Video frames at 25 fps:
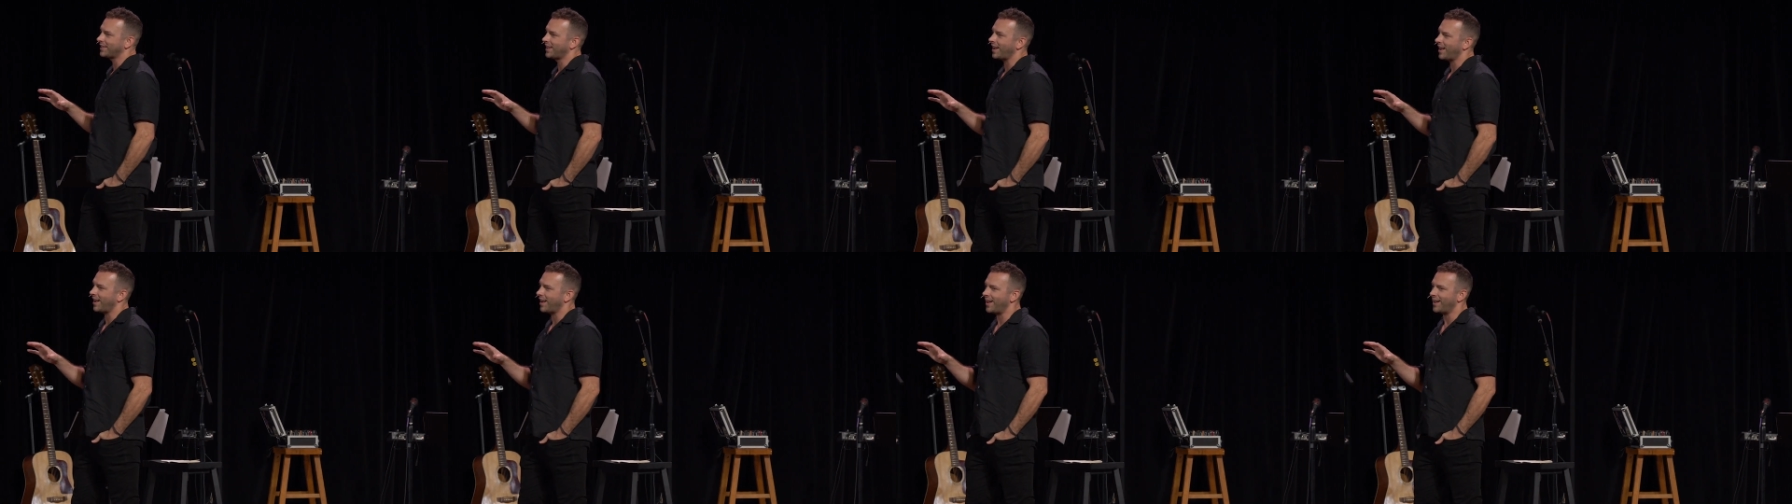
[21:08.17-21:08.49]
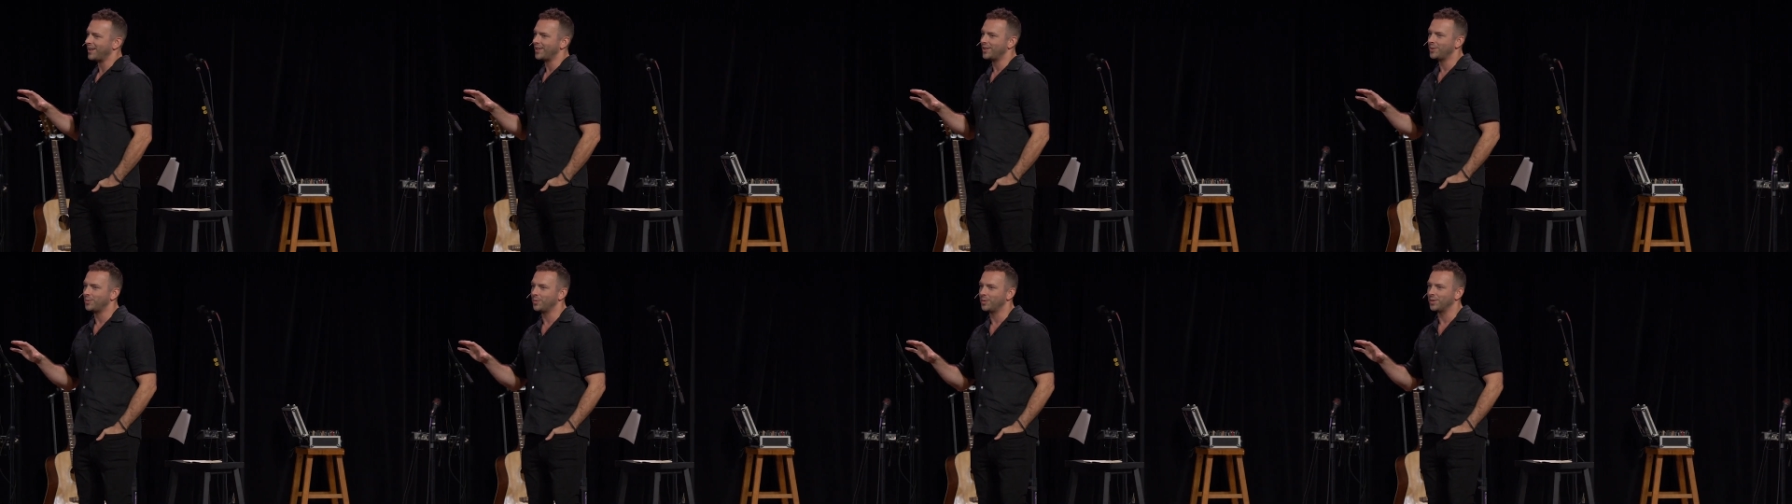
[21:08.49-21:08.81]

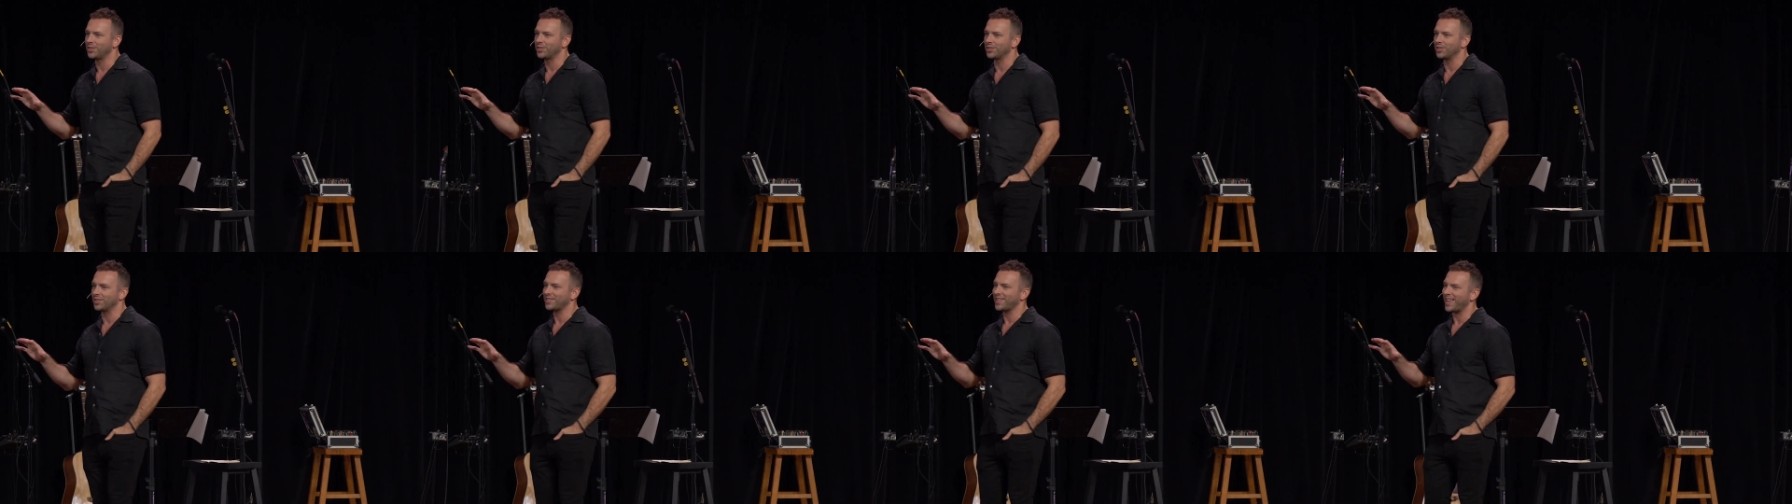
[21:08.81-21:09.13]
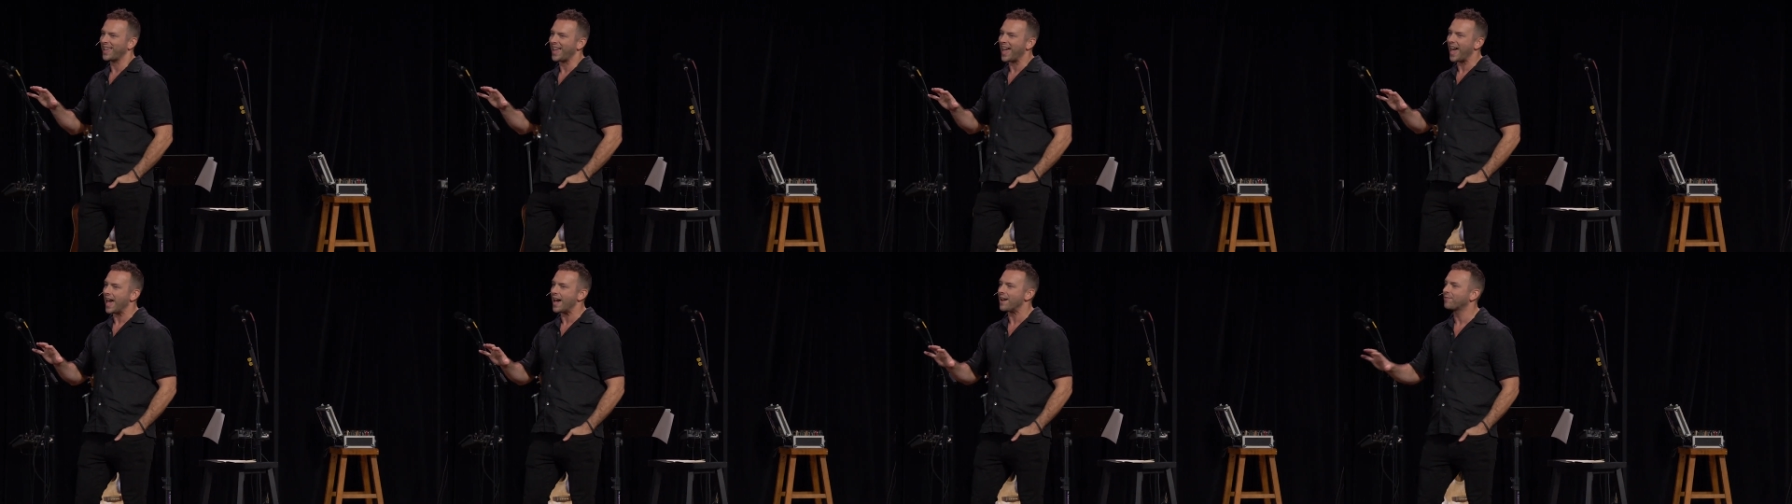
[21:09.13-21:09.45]
guy who was
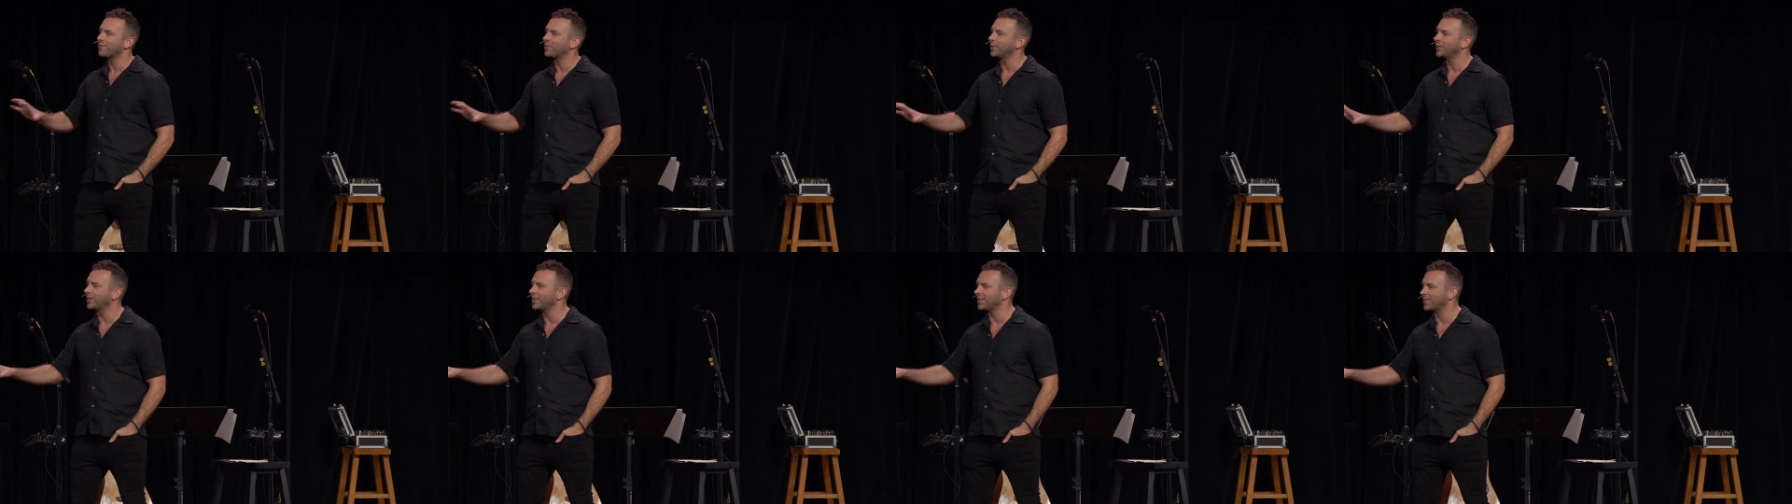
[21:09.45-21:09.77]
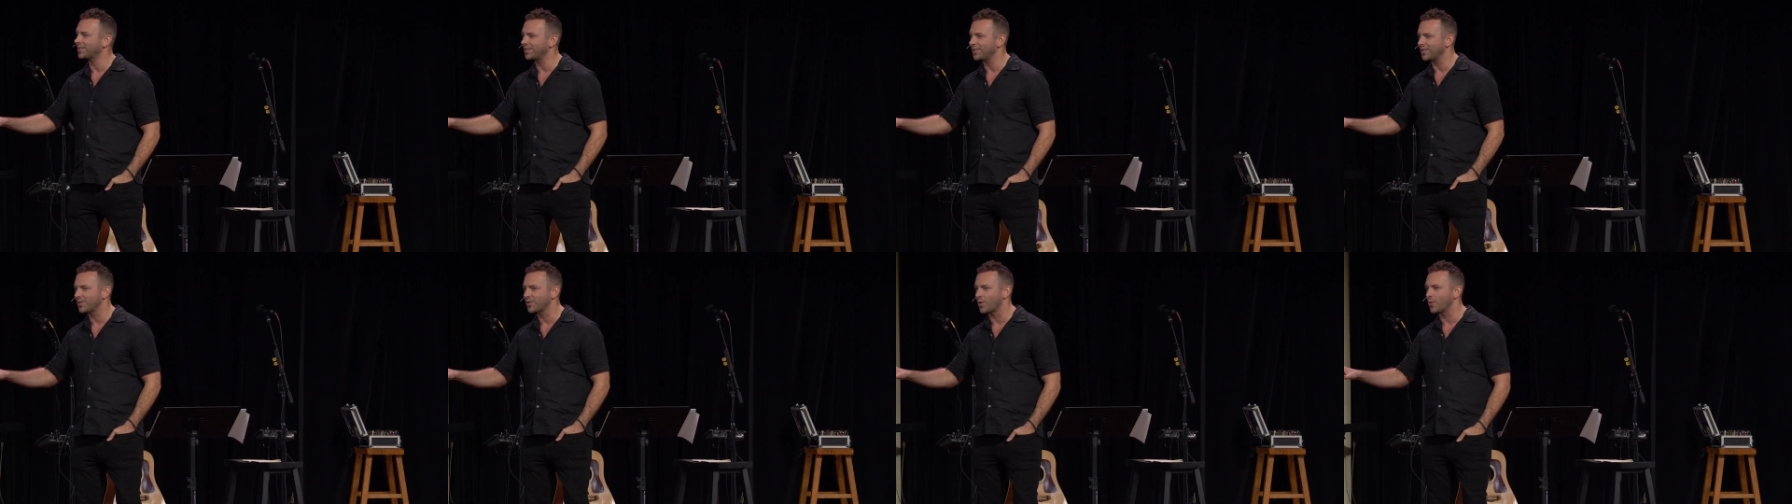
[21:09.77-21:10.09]
just
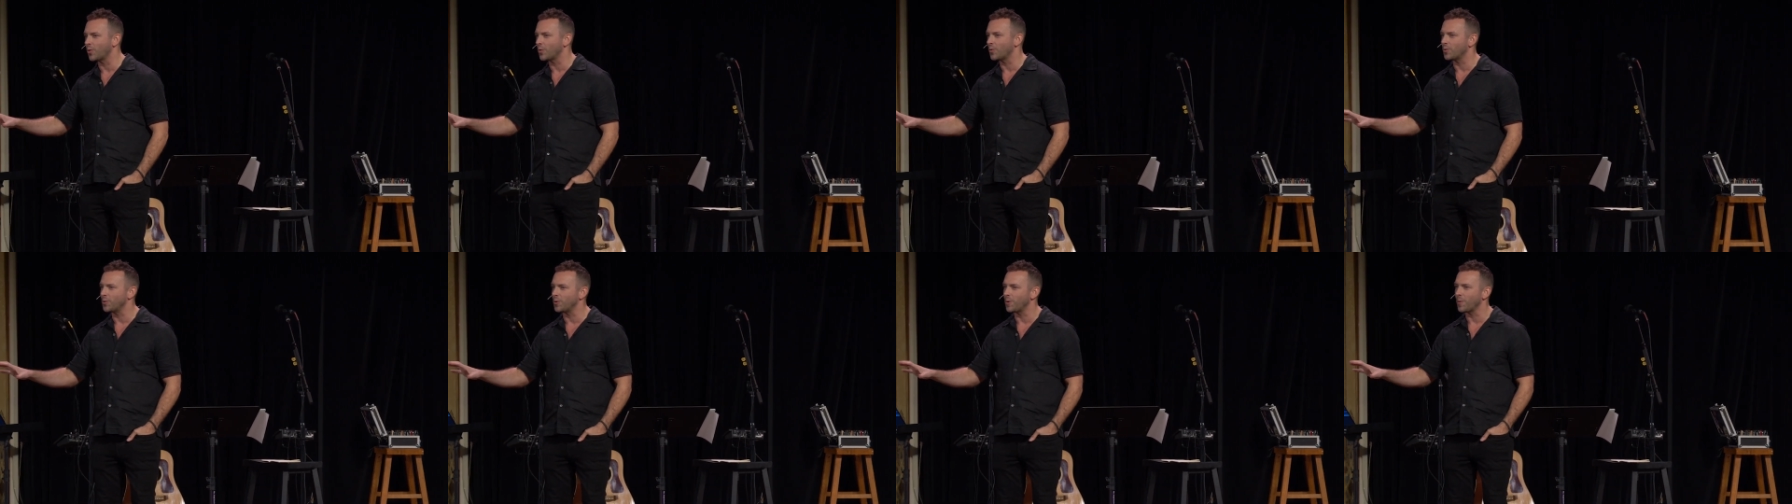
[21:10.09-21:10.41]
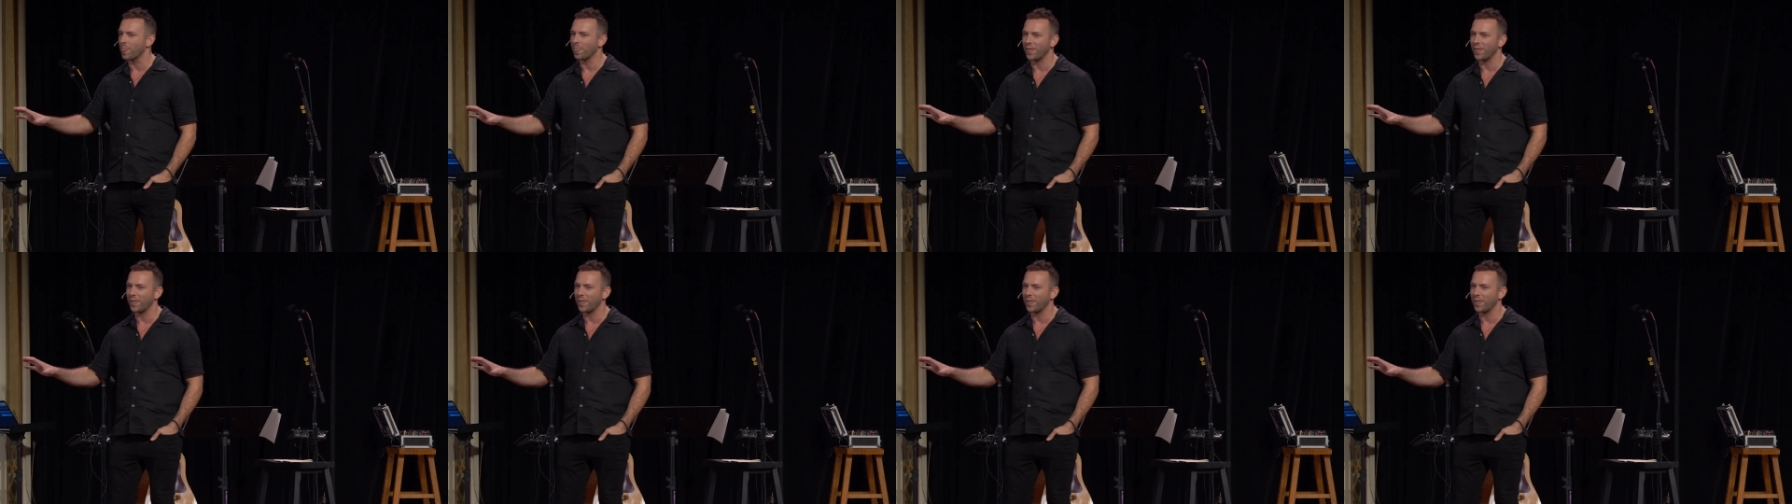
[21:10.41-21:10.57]
effortlessly cool